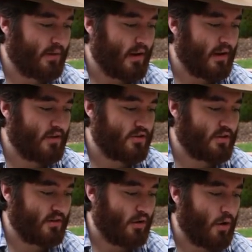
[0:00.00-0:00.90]
been aged
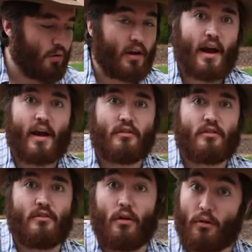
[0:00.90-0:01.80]
in oak
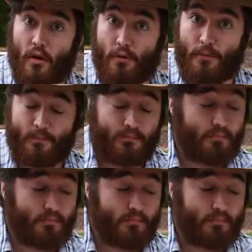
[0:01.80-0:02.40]
casks alone.